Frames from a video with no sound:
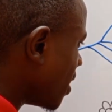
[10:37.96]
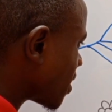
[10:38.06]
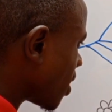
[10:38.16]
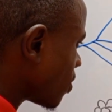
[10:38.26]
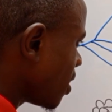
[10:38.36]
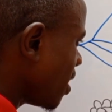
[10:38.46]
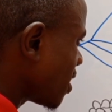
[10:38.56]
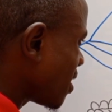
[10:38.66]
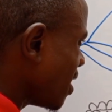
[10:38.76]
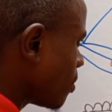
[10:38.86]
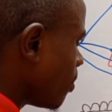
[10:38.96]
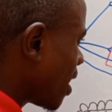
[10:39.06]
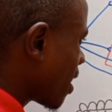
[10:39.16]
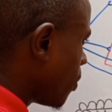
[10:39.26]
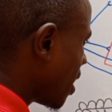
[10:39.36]
cells. See these black
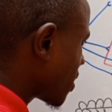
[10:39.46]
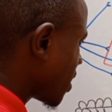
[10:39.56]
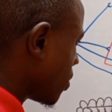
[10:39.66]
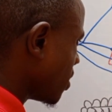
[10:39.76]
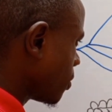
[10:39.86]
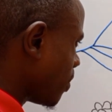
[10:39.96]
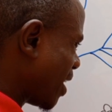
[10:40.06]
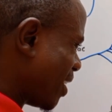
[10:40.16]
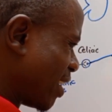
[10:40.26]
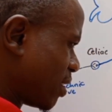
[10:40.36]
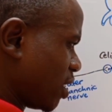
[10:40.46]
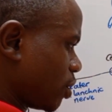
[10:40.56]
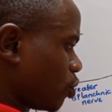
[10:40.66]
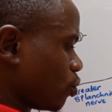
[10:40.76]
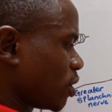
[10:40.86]
cells, these black
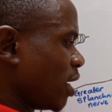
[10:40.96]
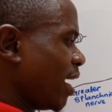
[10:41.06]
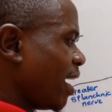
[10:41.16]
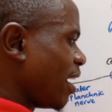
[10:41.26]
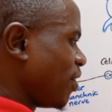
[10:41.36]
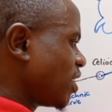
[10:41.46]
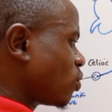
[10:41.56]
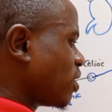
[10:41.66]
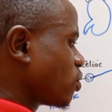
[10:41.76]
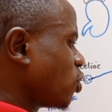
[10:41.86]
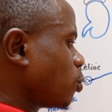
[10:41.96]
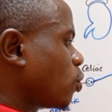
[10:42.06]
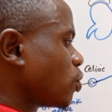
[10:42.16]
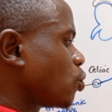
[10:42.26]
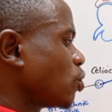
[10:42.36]
tissues. This one's going to be
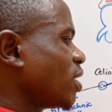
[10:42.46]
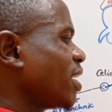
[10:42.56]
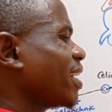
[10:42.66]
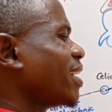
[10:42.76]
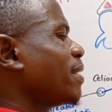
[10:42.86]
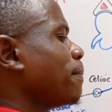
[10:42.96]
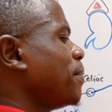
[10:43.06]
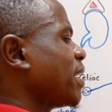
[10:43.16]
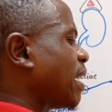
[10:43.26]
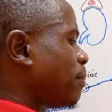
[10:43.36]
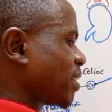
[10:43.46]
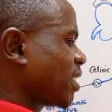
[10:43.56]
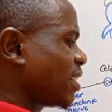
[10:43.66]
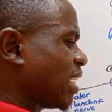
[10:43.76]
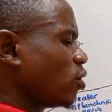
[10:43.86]
constituting the bigger
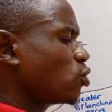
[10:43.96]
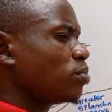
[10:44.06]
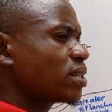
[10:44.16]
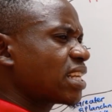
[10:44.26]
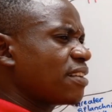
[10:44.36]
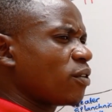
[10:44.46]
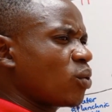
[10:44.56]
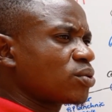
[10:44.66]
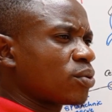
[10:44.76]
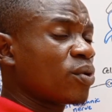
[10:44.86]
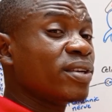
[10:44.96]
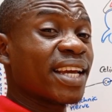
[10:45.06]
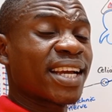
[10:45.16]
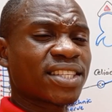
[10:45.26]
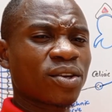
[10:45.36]
percentage and going to be serving what we call the
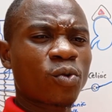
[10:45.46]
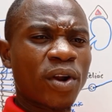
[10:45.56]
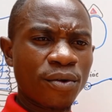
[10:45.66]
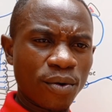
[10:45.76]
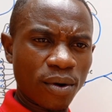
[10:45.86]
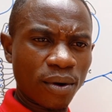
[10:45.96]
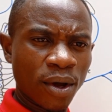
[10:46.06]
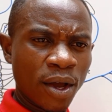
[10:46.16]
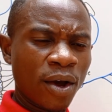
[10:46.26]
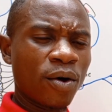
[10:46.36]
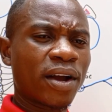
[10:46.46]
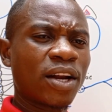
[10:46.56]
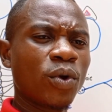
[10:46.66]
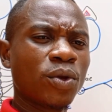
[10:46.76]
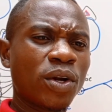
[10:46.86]
exocrine role. Okay,
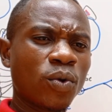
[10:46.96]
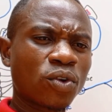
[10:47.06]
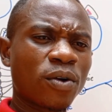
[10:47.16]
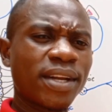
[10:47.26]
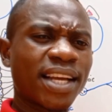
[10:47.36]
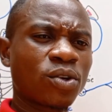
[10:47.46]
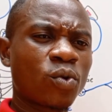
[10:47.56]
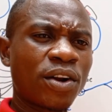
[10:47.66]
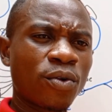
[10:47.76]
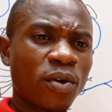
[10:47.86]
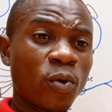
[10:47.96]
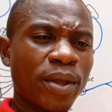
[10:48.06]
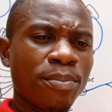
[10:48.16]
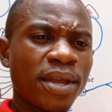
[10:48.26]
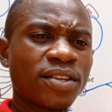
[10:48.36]
and when we talk about the exocrine role, we
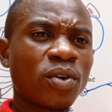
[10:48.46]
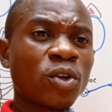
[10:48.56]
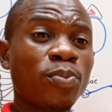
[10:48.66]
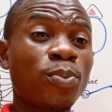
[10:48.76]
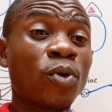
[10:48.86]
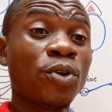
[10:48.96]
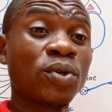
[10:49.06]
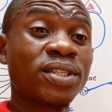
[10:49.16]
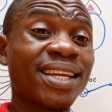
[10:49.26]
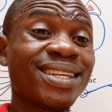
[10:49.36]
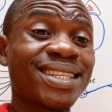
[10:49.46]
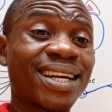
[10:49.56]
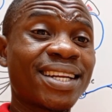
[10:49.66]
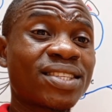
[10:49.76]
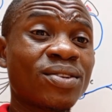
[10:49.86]
mean it's going to be producing its
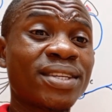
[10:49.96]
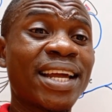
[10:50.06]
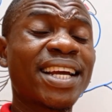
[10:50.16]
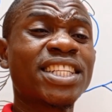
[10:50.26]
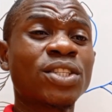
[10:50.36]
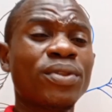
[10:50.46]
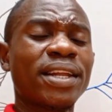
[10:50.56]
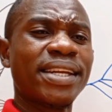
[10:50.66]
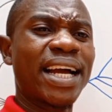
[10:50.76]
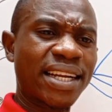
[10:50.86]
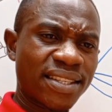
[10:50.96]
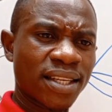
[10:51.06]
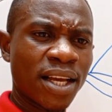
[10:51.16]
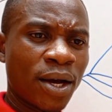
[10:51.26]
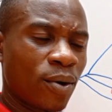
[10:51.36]
secretion direct into the ducts.
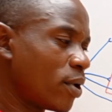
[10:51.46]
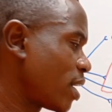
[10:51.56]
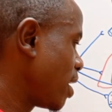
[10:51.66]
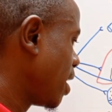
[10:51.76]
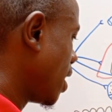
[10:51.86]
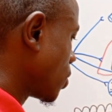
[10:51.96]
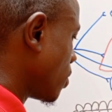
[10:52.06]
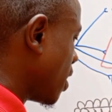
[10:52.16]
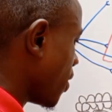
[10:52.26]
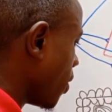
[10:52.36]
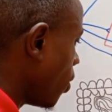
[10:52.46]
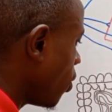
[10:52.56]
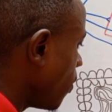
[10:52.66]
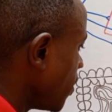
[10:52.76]
Okay, so now the whole of